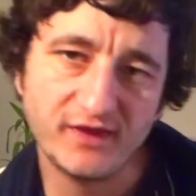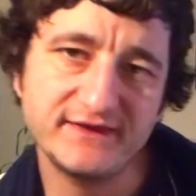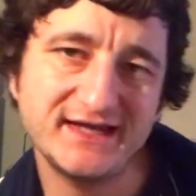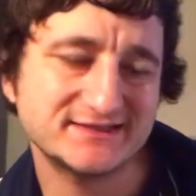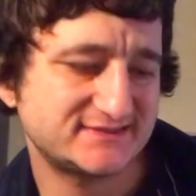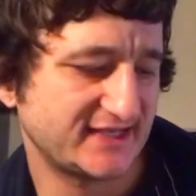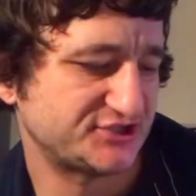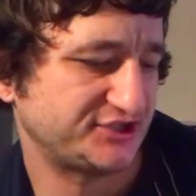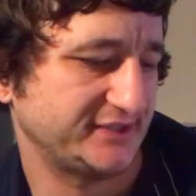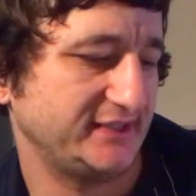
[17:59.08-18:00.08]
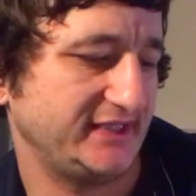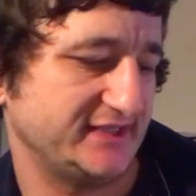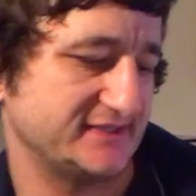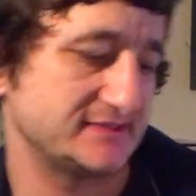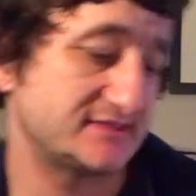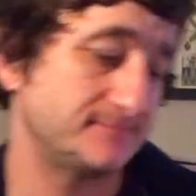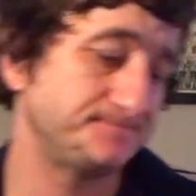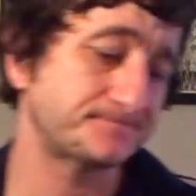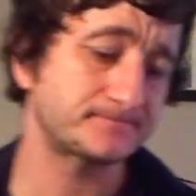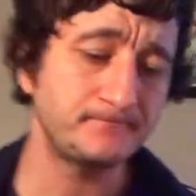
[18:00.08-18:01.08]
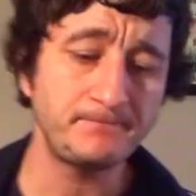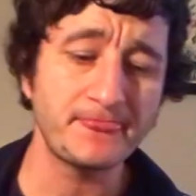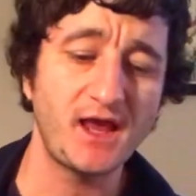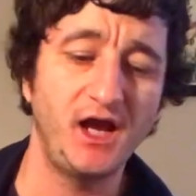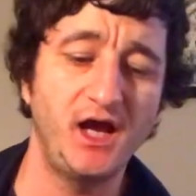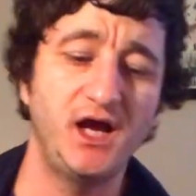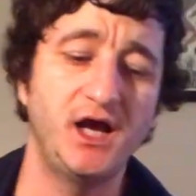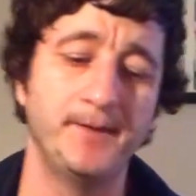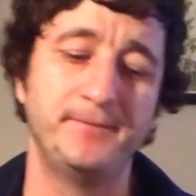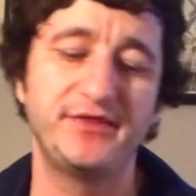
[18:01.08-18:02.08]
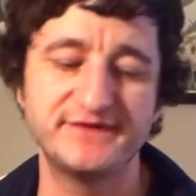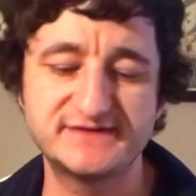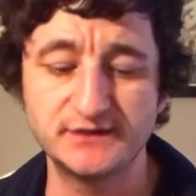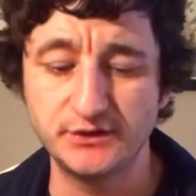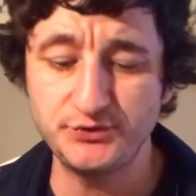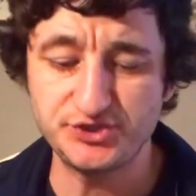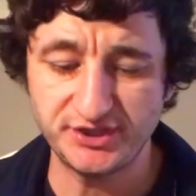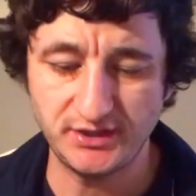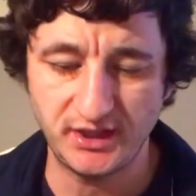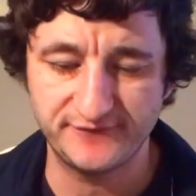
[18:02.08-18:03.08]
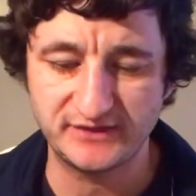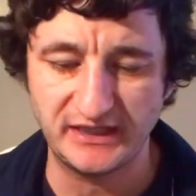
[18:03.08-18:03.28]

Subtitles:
The next section is the solution of